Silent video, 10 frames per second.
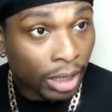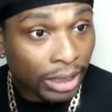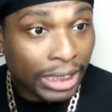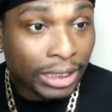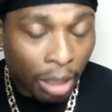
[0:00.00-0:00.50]

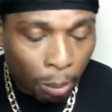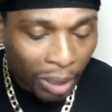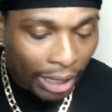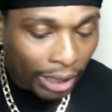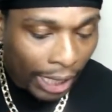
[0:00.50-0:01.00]
There's some
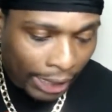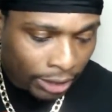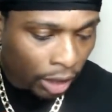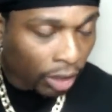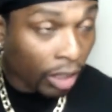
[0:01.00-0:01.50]
black
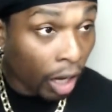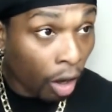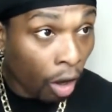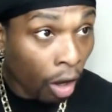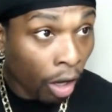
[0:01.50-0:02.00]
guys that
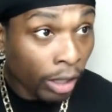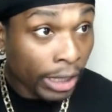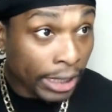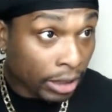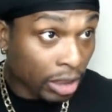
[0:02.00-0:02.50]
are
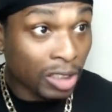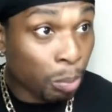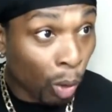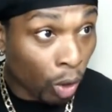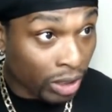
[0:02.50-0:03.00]
into
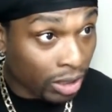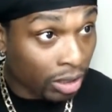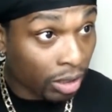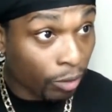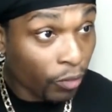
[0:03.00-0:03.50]
sports,
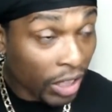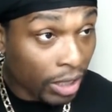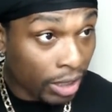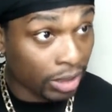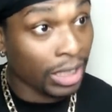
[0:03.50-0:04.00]

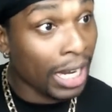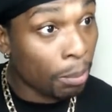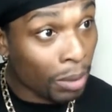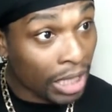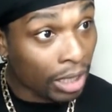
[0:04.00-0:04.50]
fitness, like
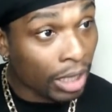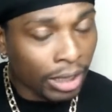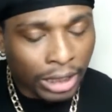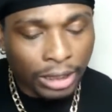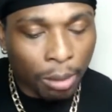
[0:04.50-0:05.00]
me.
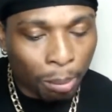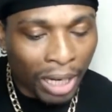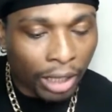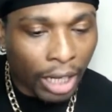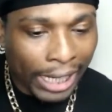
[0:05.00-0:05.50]
There's some
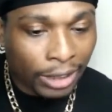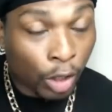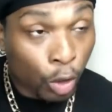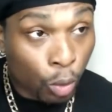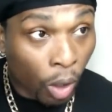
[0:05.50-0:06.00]
black guys
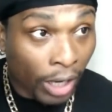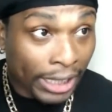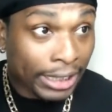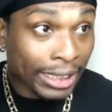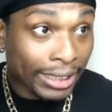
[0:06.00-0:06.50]
who are
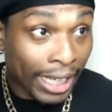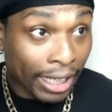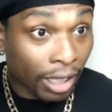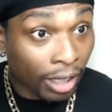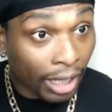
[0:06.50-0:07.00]
into
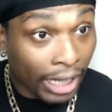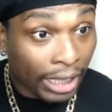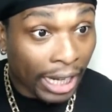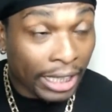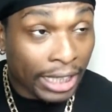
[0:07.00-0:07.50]
tech and
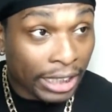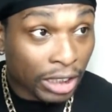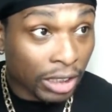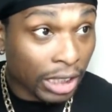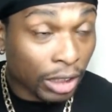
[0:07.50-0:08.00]
they're
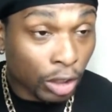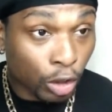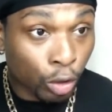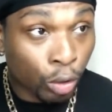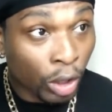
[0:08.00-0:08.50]
just
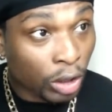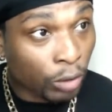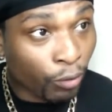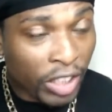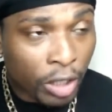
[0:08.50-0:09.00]
into
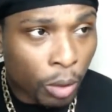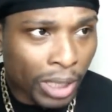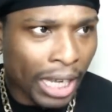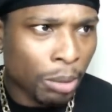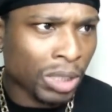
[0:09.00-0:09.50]
video
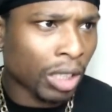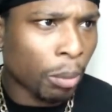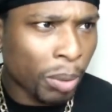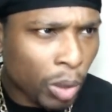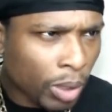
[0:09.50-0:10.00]
games and
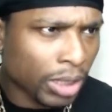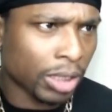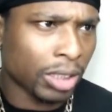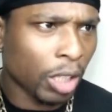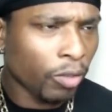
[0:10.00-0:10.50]
computers
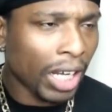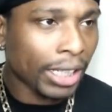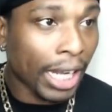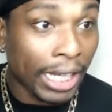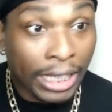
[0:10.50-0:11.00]
and stuff like
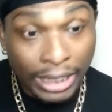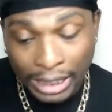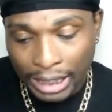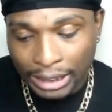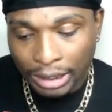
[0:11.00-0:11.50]
that. Then
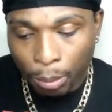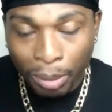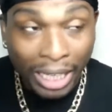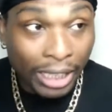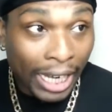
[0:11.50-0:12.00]
there's some
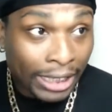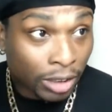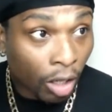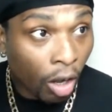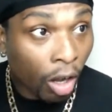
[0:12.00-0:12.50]
black guys
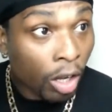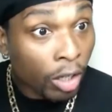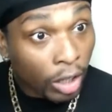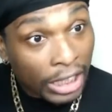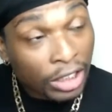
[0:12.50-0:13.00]
that are
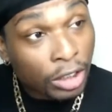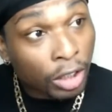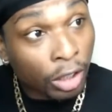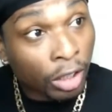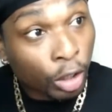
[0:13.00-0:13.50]

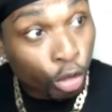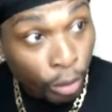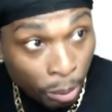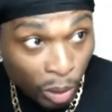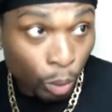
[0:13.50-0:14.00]
into
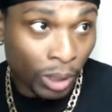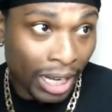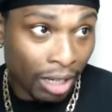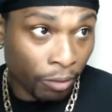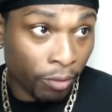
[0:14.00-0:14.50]
criminal
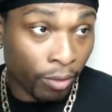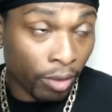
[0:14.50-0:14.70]
life.